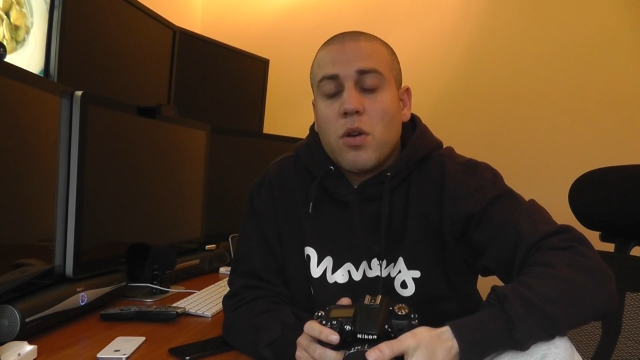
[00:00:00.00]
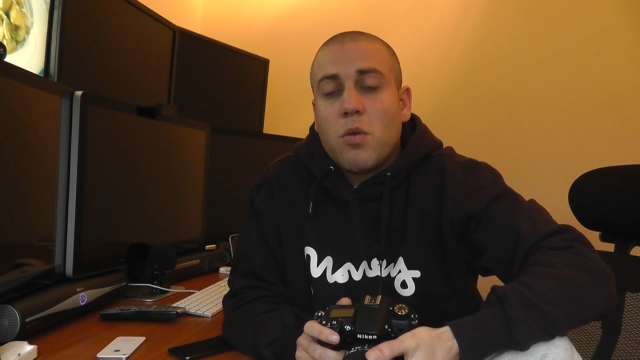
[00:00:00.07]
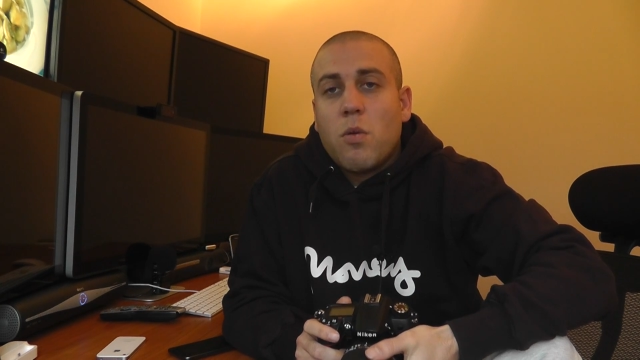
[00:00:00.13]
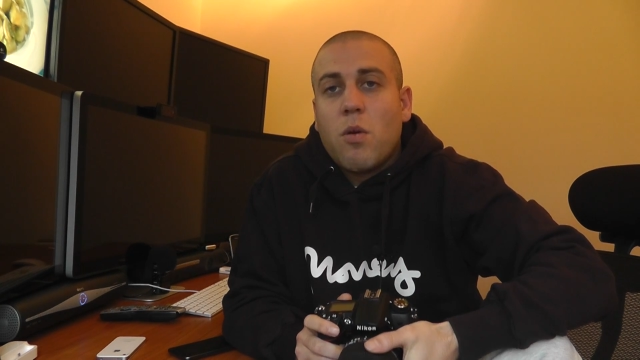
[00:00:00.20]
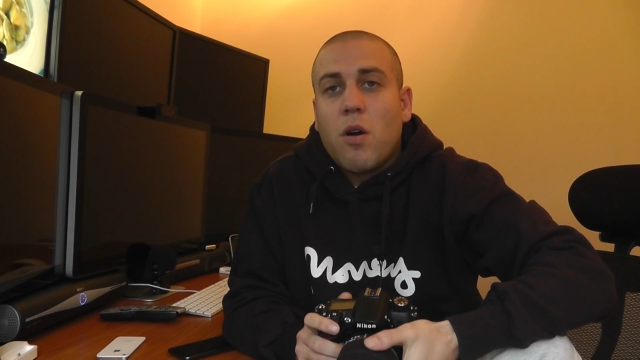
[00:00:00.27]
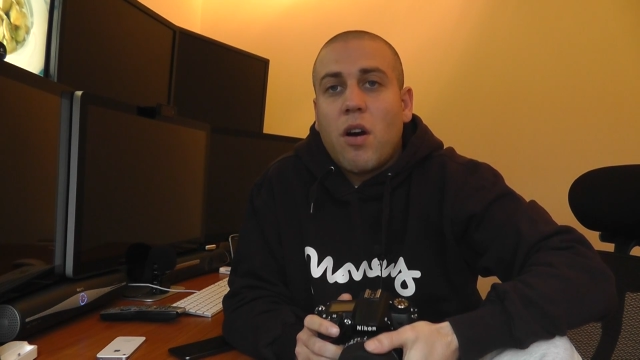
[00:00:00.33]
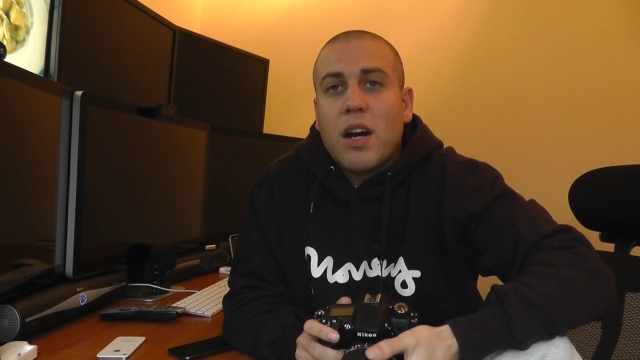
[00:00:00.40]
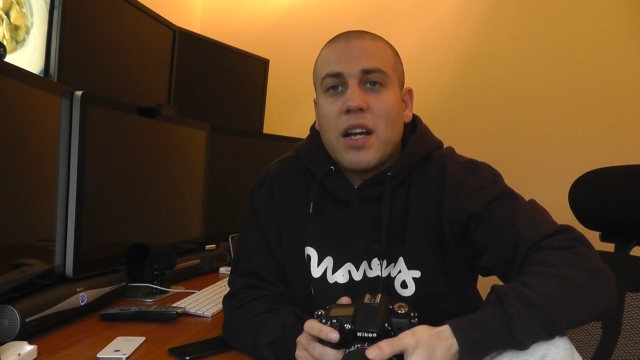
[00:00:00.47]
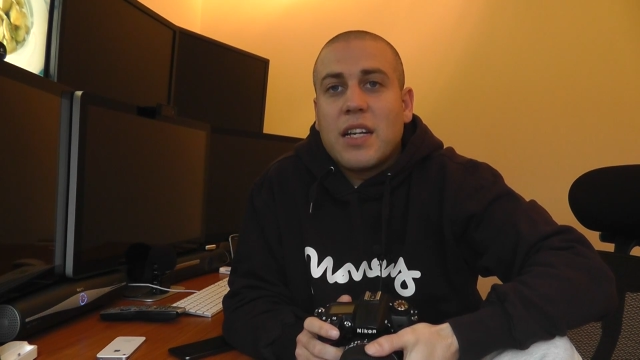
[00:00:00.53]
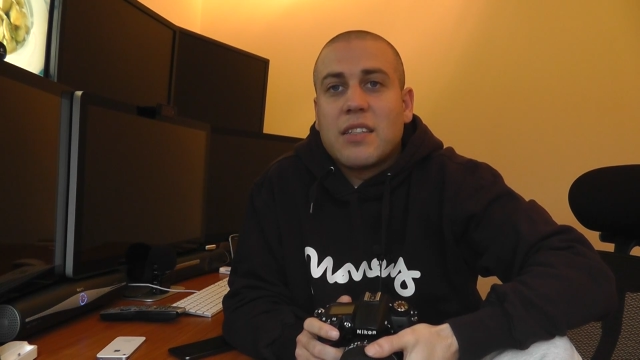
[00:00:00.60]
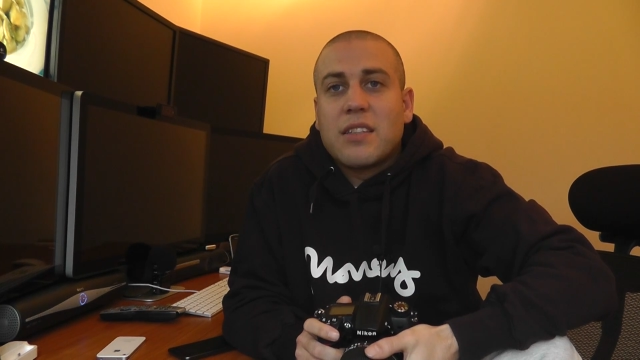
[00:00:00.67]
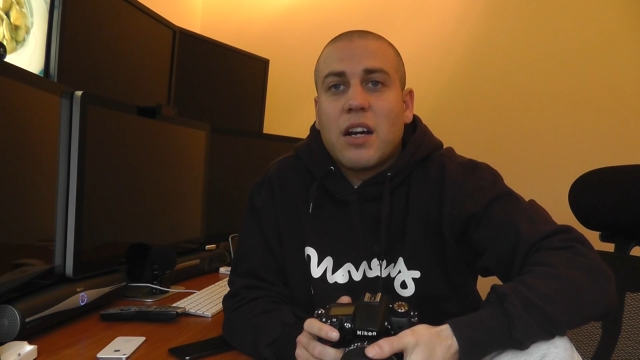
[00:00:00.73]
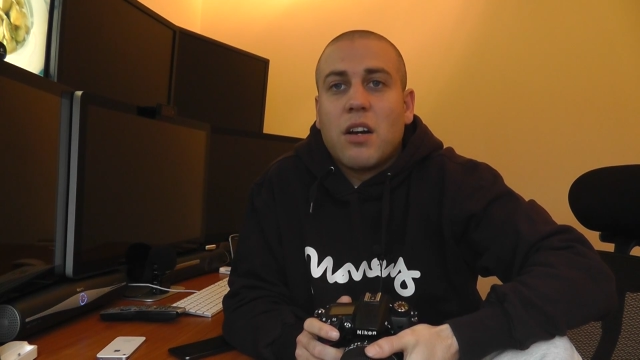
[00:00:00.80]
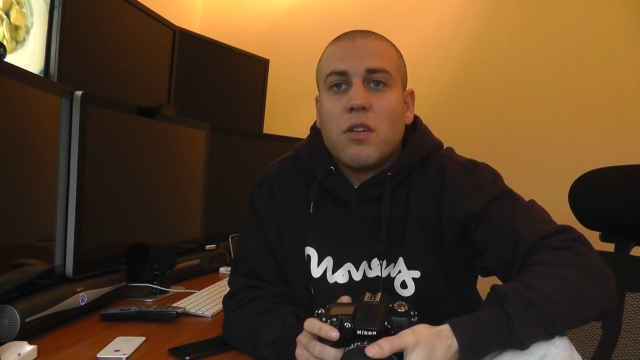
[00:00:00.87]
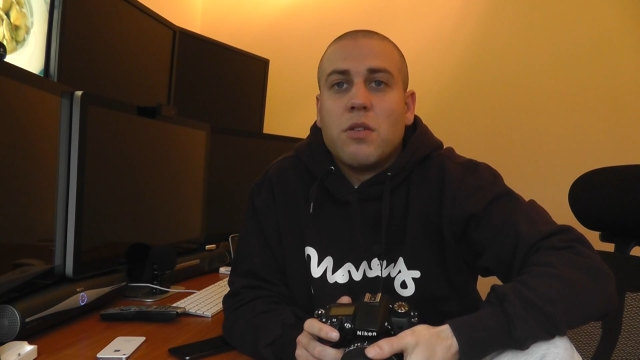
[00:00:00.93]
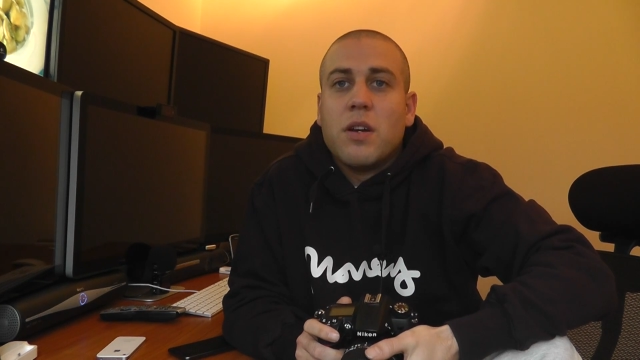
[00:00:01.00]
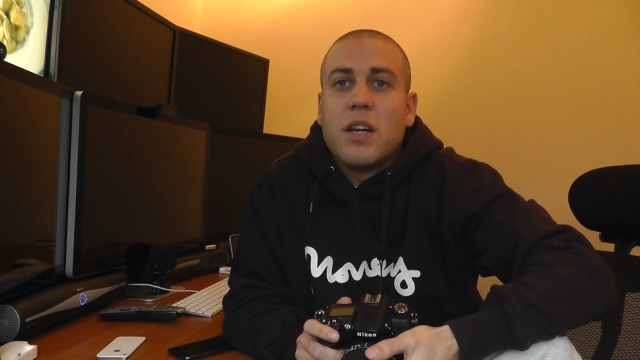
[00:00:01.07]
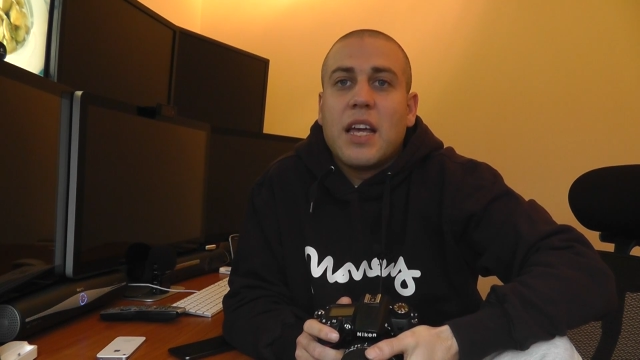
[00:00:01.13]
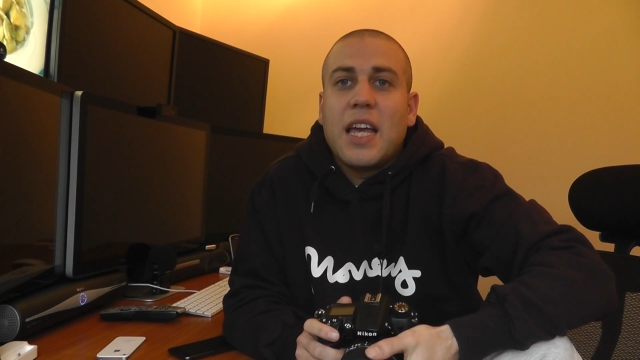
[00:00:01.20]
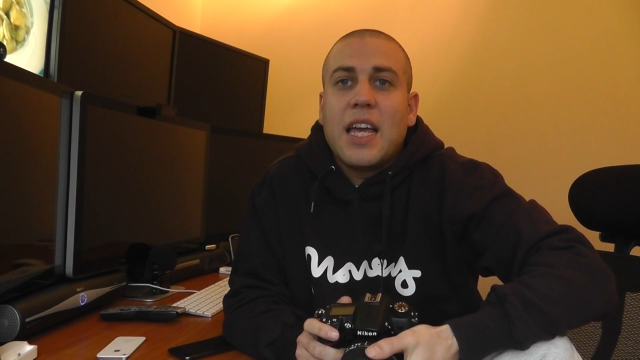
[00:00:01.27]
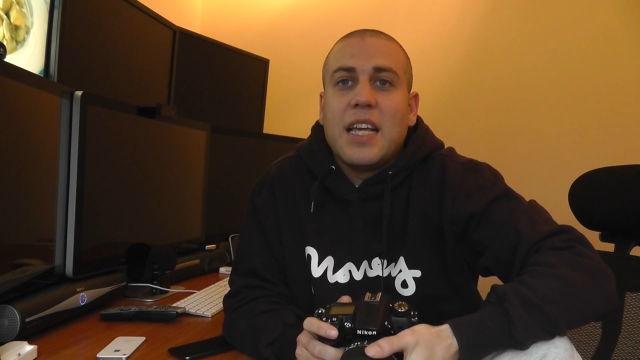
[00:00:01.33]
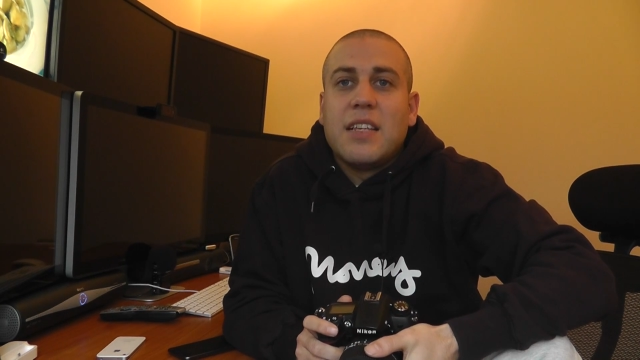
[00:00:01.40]
Well, ISO
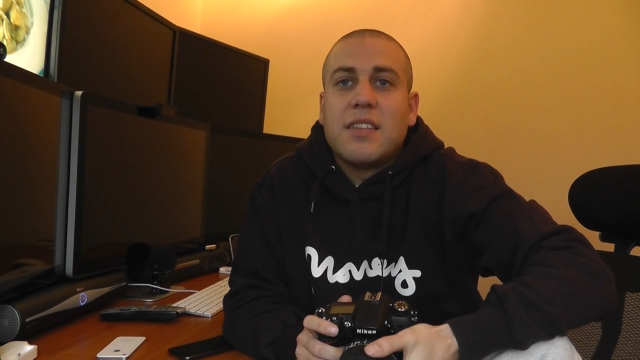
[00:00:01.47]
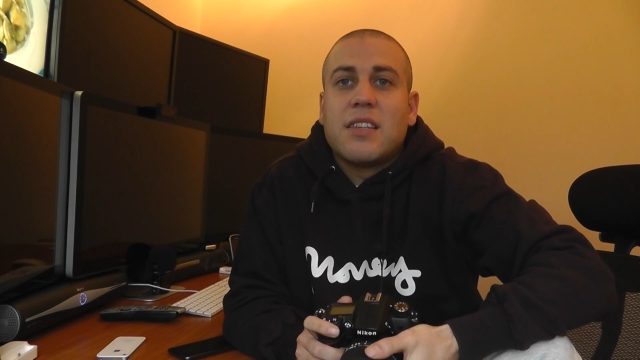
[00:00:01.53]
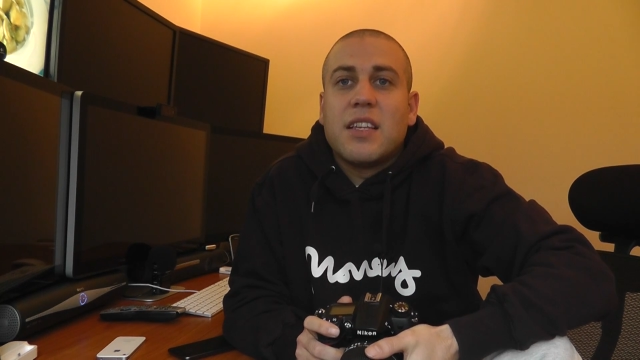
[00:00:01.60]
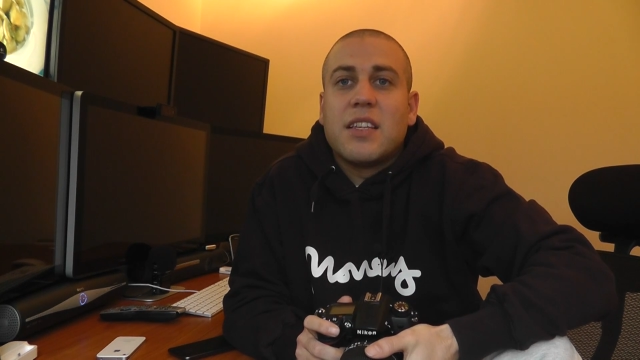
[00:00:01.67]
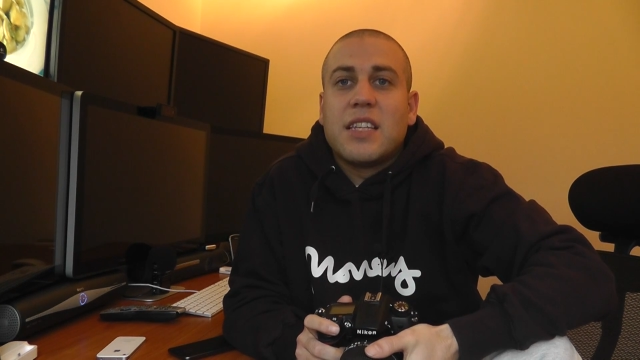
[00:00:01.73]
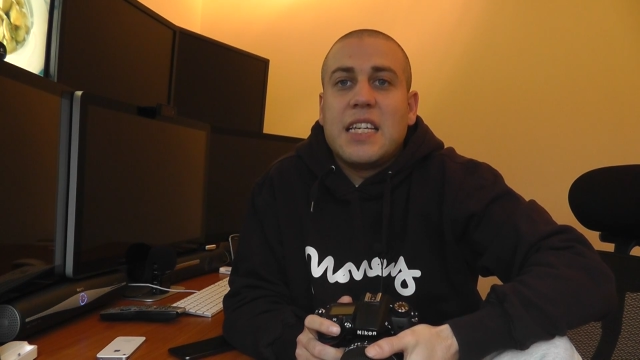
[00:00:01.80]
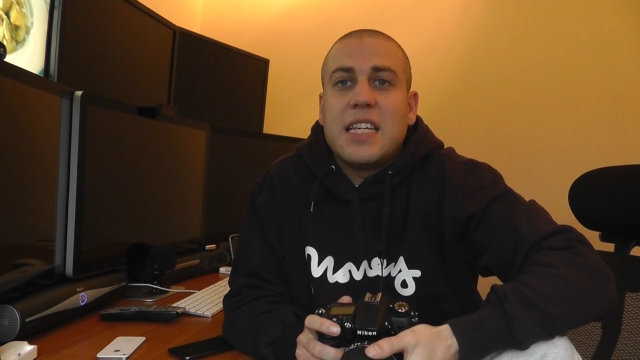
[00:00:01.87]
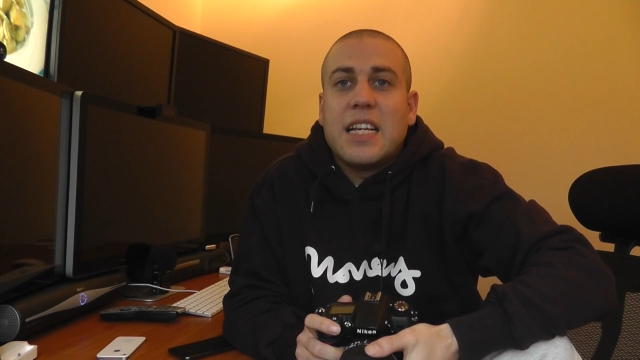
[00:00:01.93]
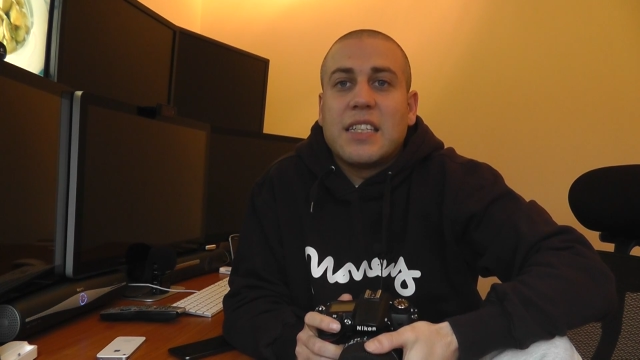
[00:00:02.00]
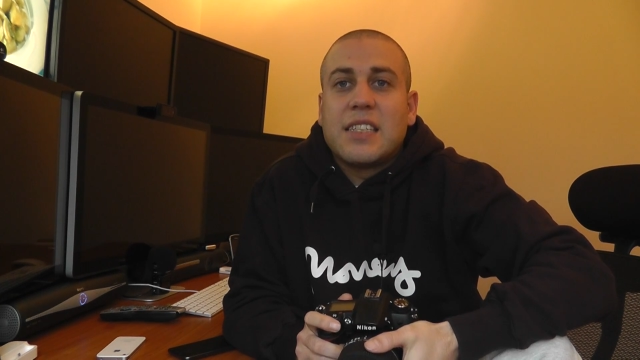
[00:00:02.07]
is the